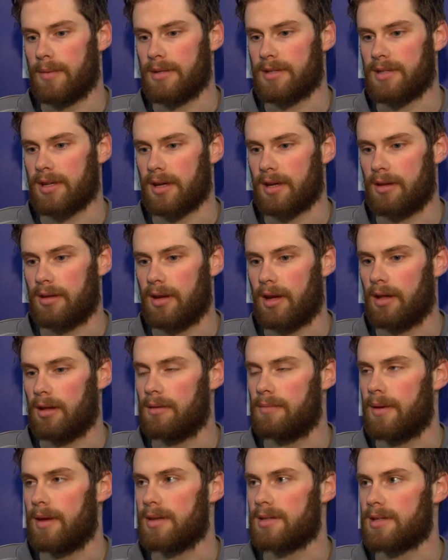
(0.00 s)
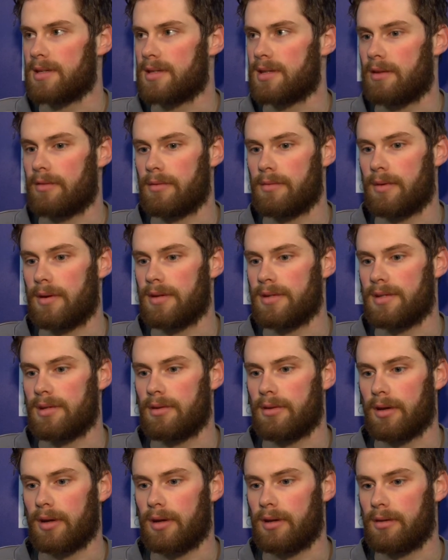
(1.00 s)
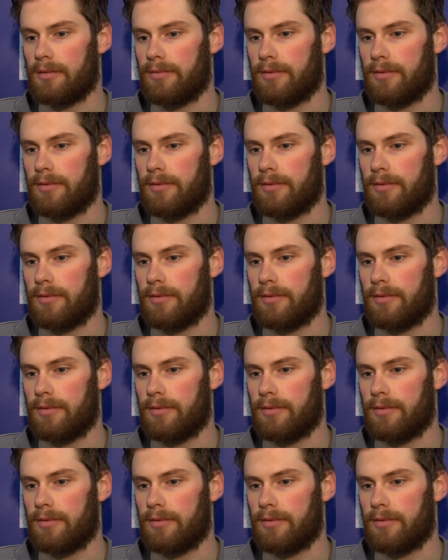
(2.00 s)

It's like a nightly basis. Everybody's doing it,